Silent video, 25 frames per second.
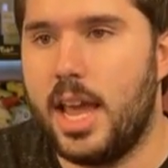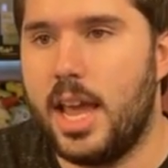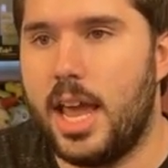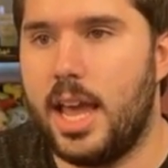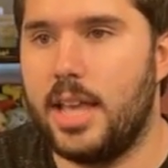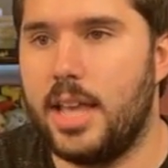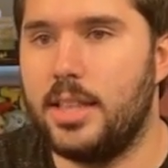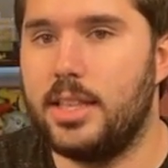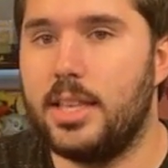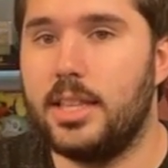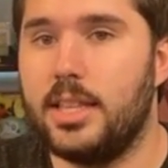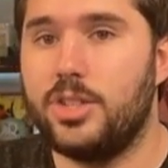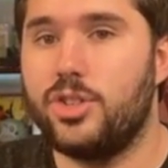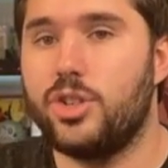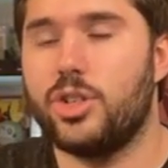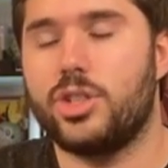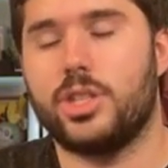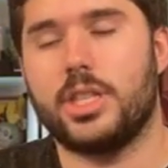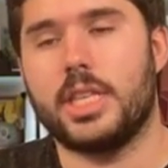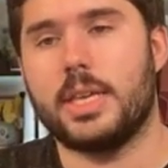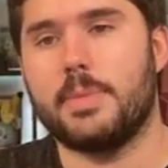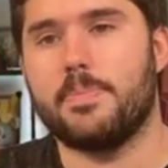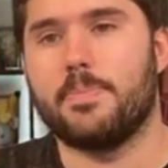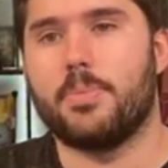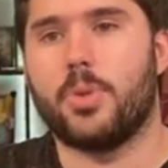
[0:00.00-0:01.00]
and then just
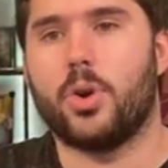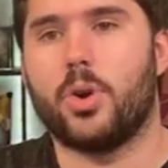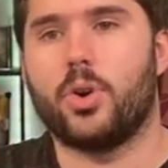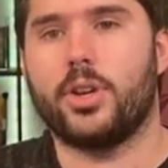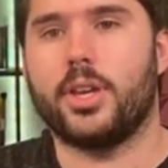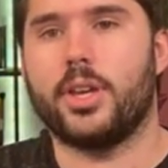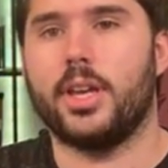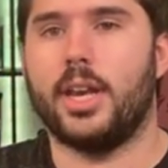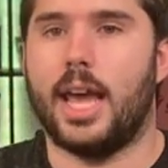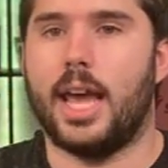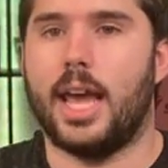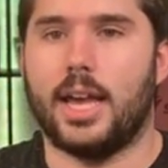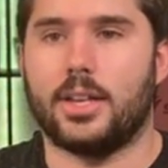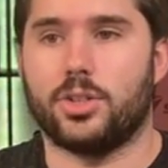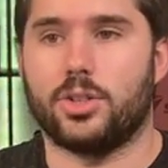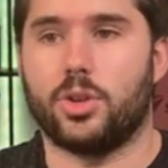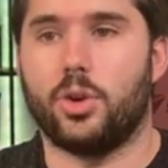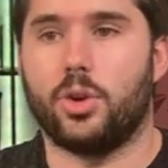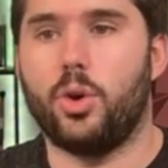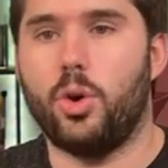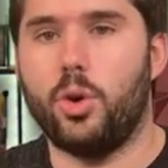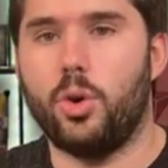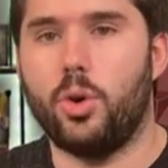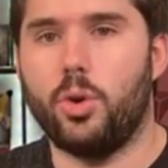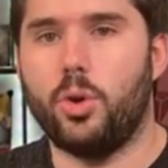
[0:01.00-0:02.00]
the market as a
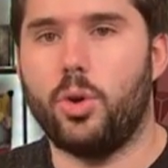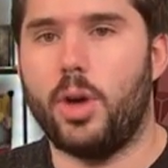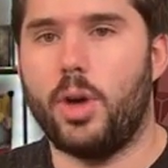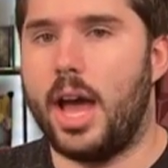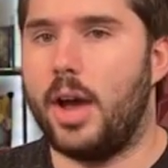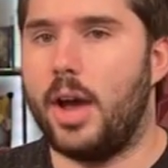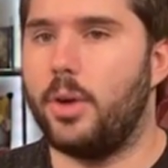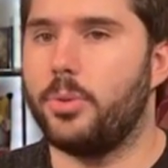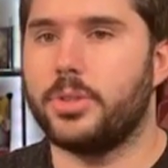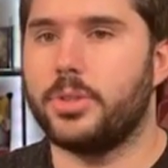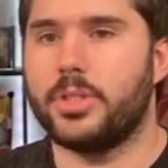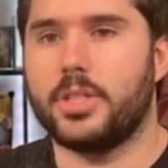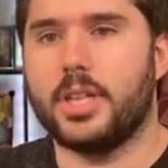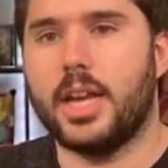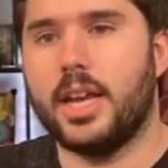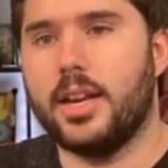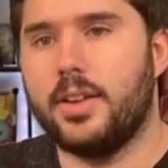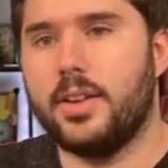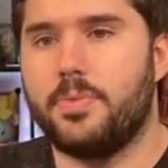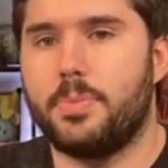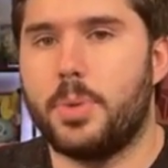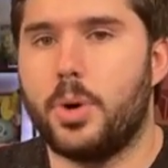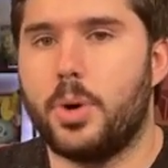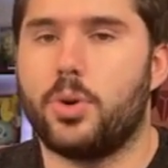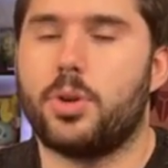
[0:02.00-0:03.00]
whole outside
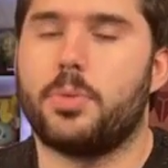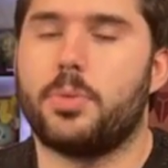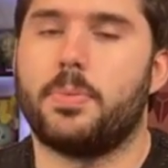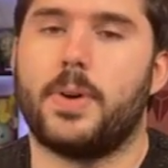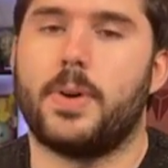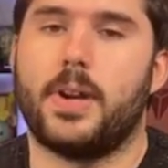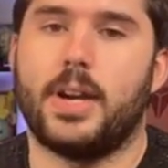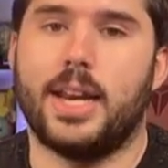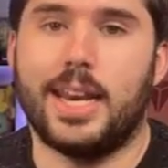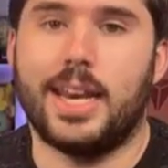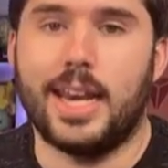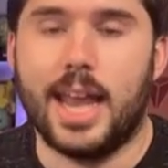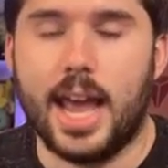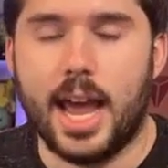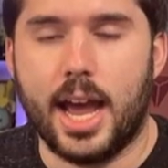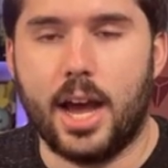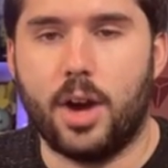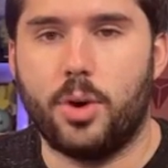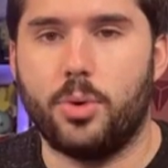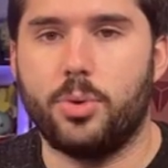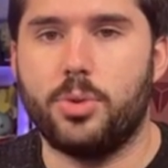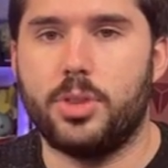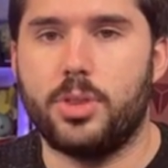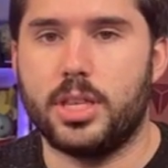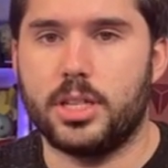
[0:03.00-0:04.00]
of Pokemon and
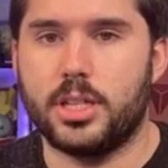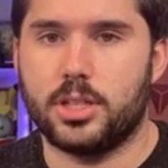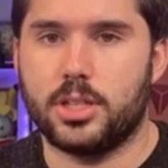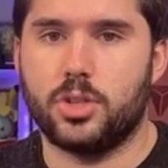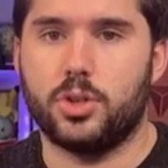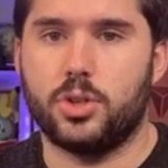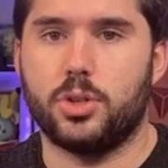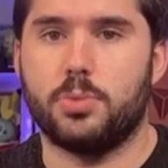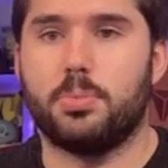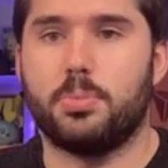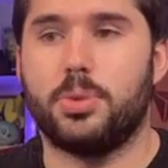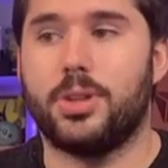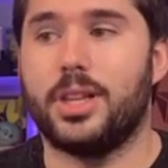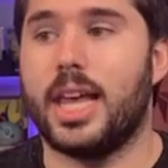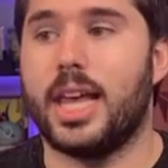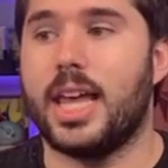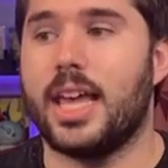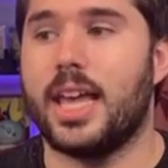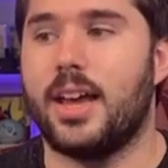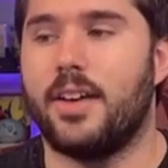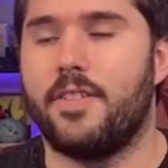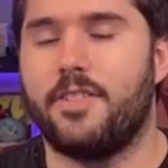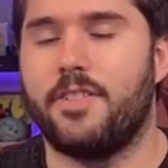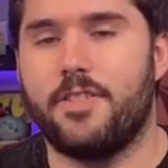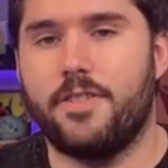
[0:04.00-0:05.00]
how this could play
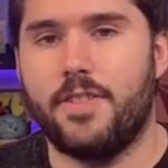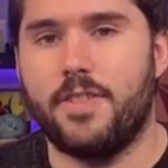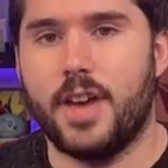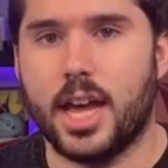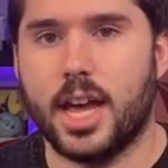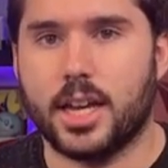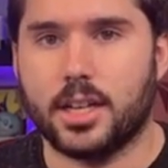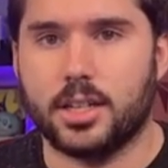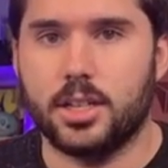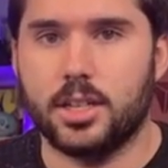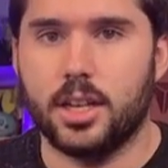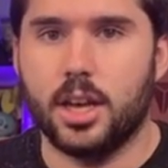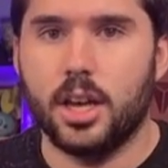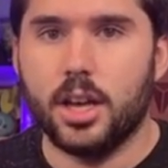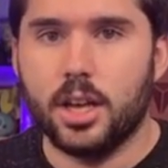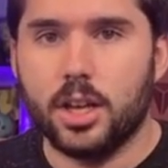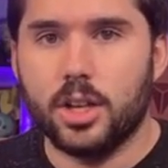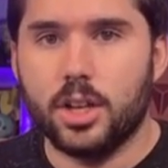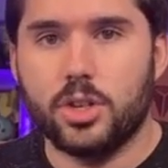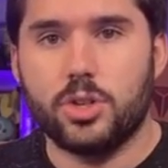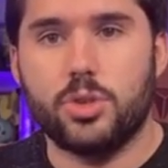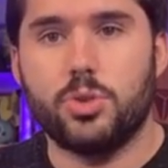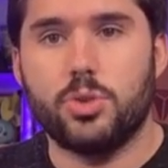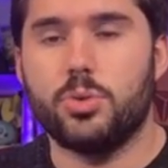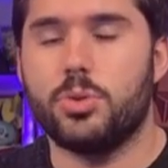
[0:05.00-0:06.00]
effect
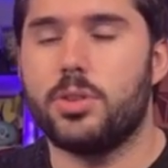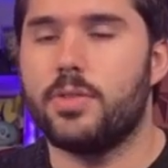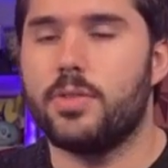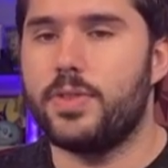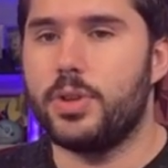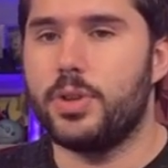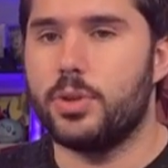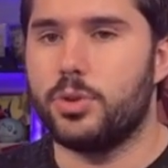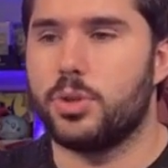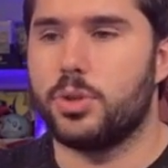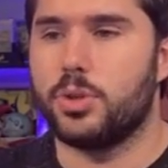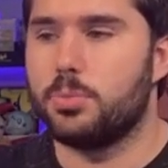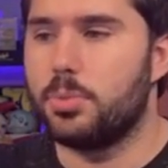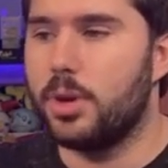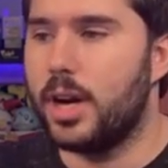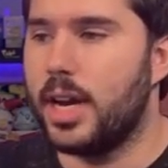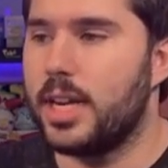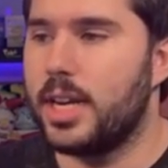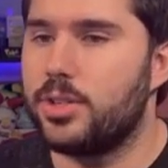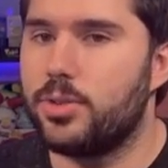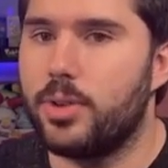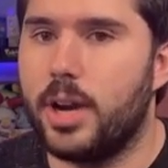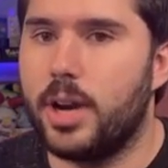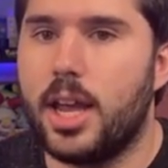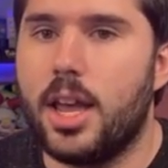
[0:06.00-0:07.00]
to the future
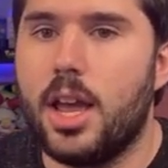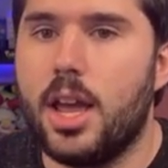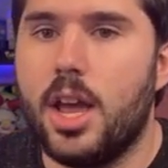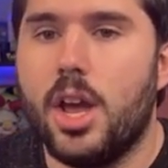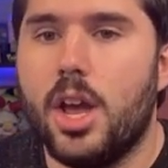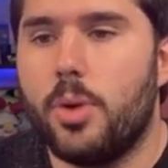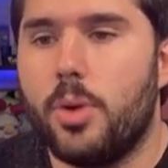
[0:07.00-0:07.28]
price, right?